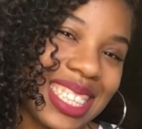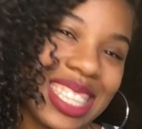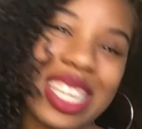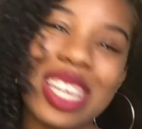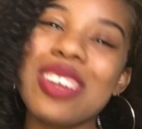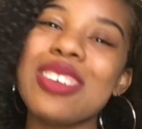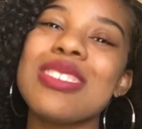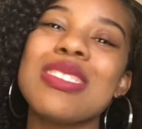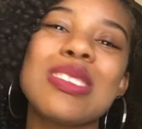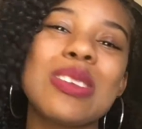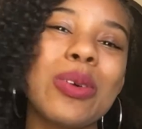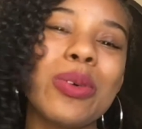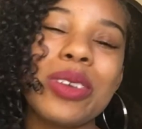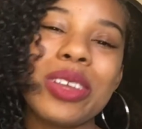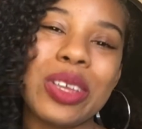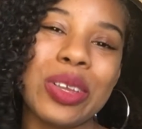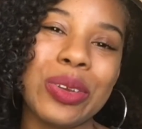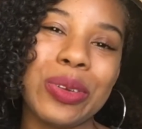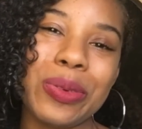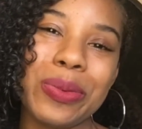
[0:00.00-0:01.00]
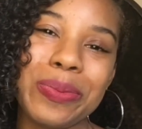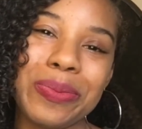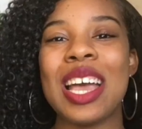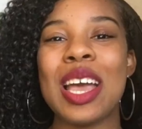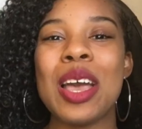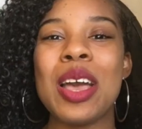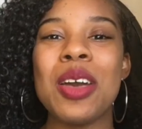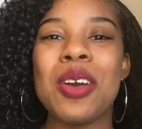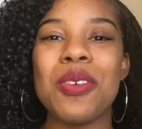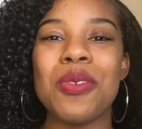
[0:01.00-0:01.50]
They're so cute.
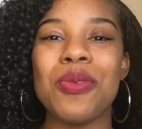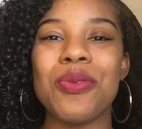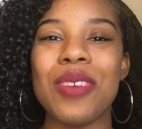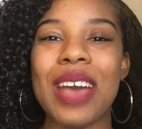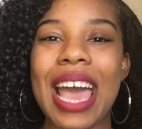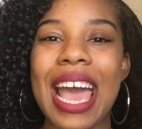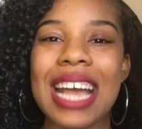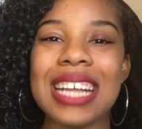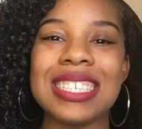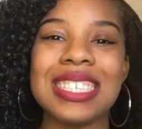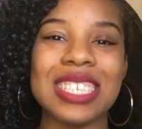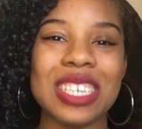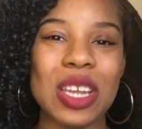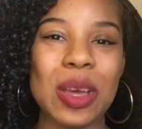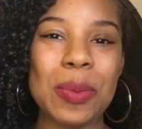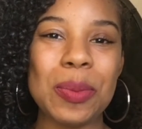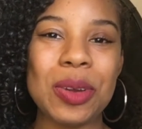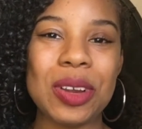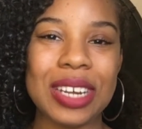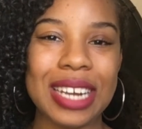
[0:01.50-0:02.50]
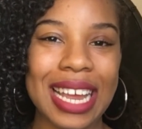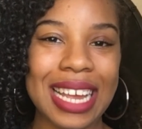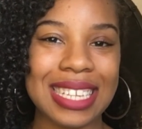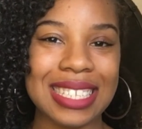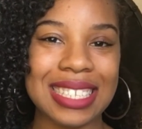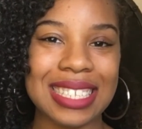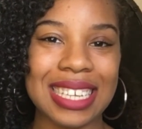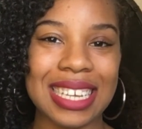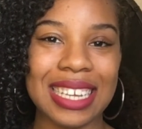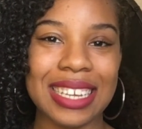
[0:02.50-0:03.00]
Fact number
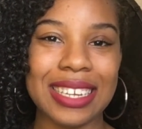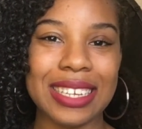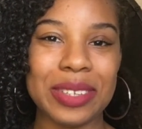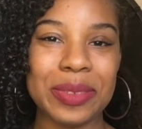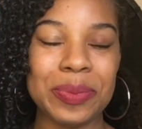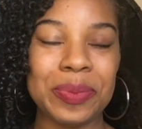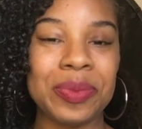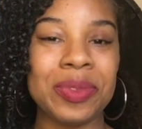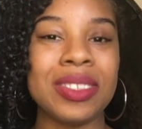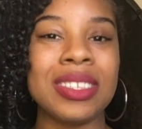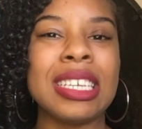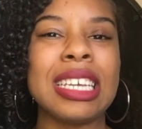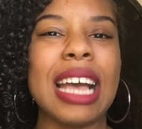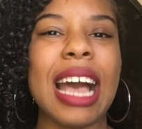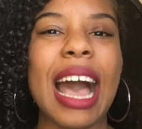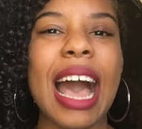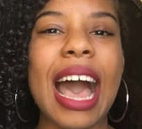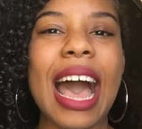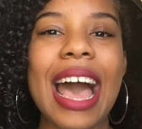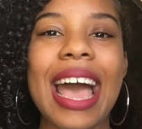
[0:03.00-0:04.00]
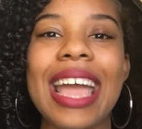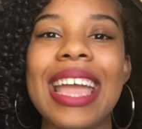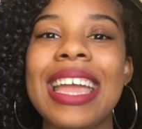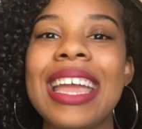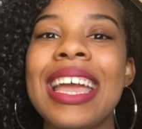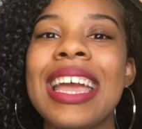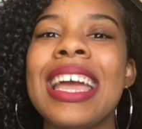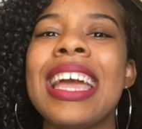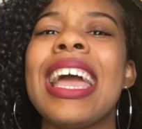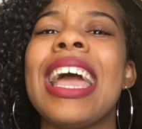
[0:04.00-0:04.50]
19, I
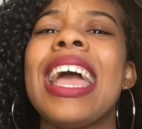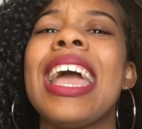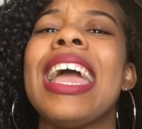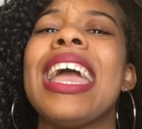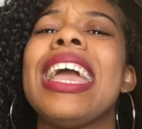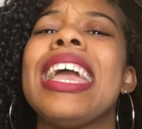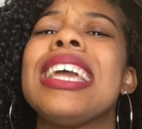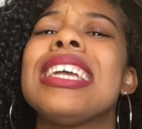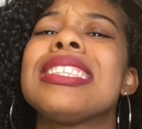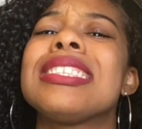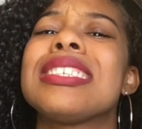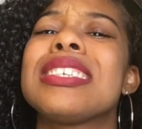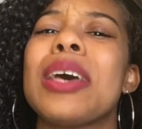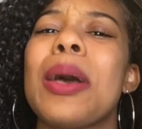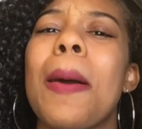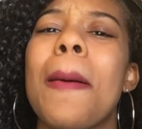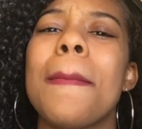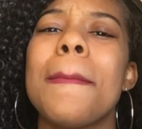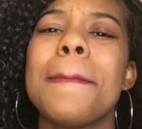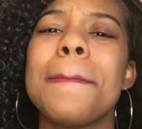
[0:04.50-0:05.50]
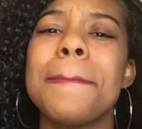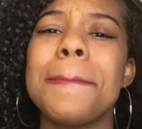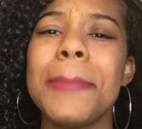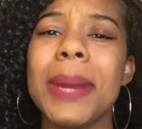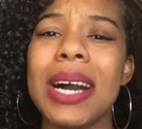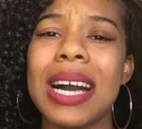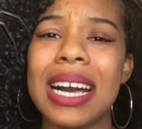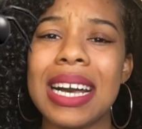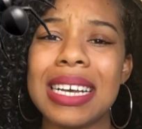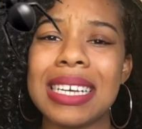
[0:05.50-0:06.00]
hate
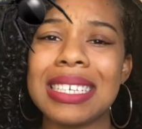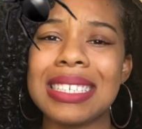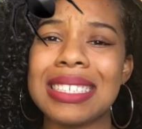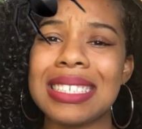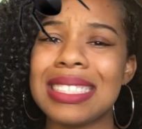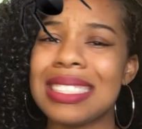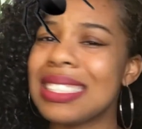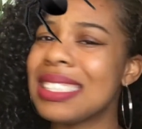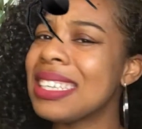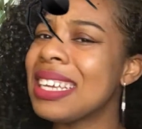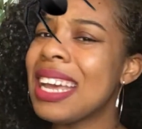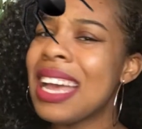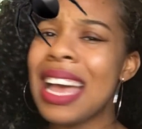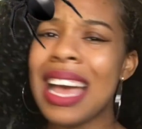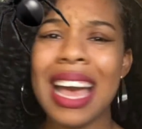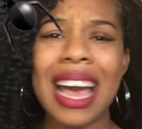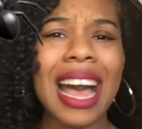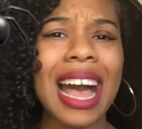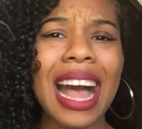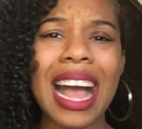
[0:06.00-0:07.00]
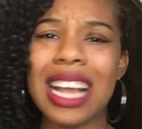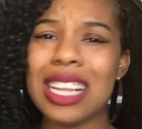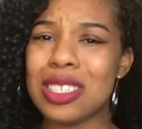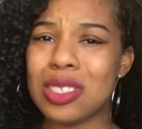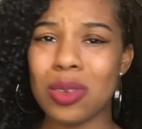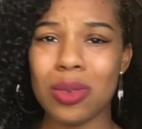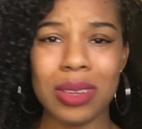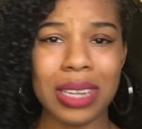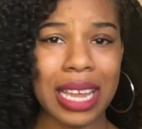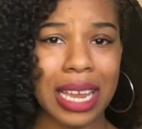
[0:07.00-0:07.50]
bugs. I
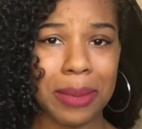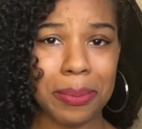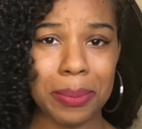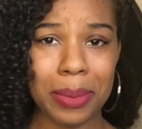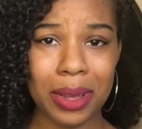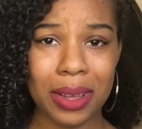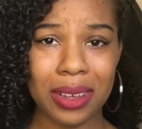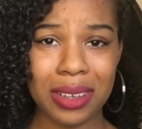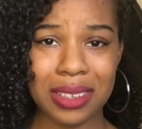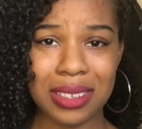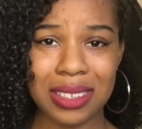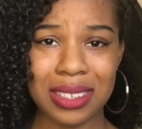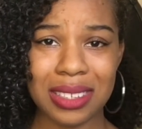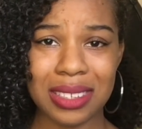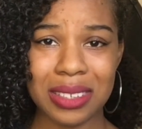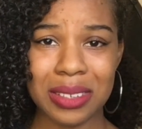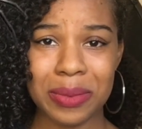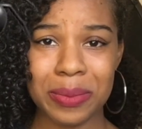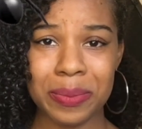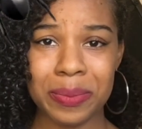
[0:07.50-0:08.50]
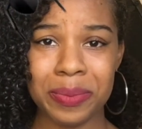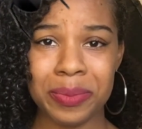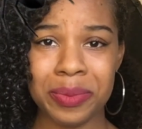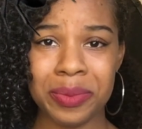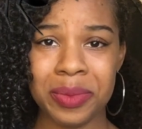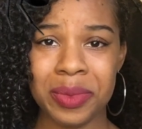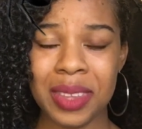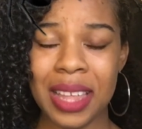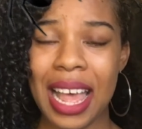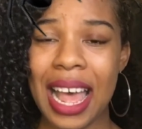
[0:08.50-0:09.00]
don't like bugs.
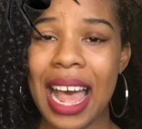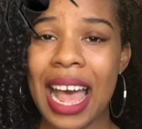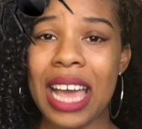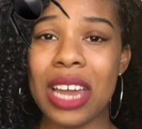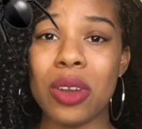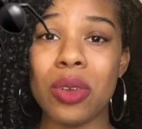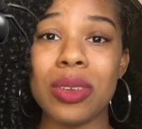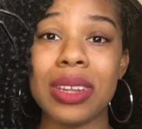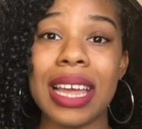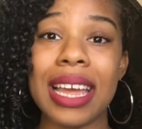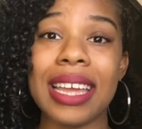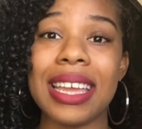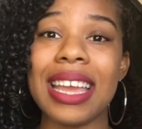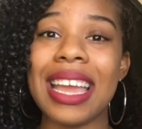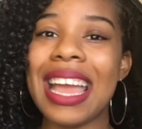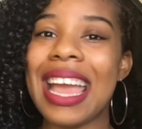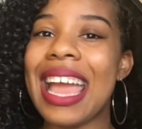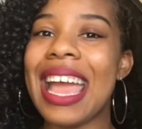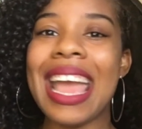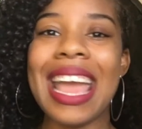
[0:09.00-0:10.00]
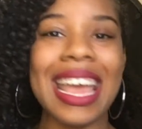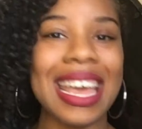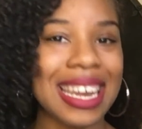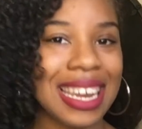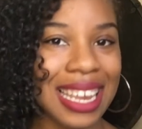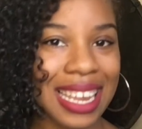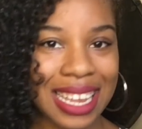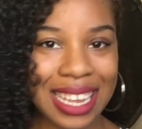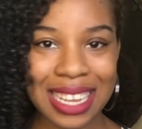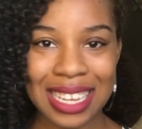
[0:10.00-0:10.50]
I don't like
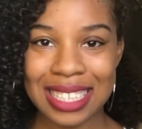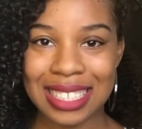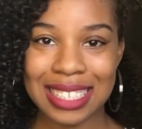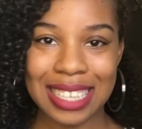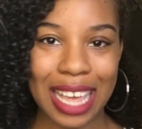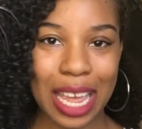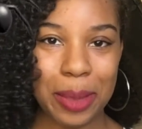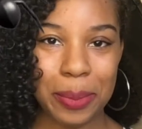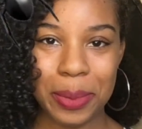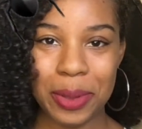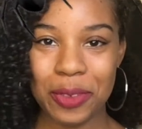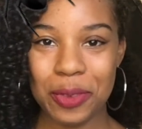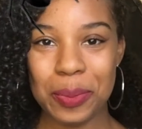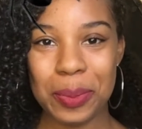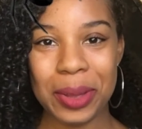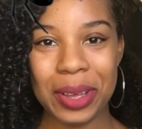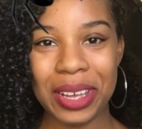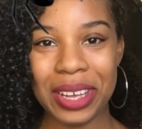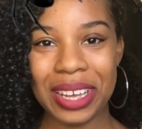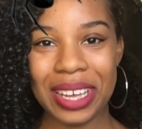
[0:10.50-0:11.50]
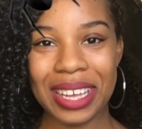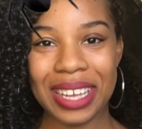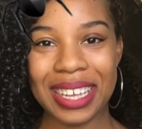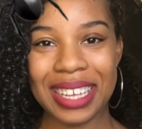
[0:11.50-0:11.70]
any type of bug.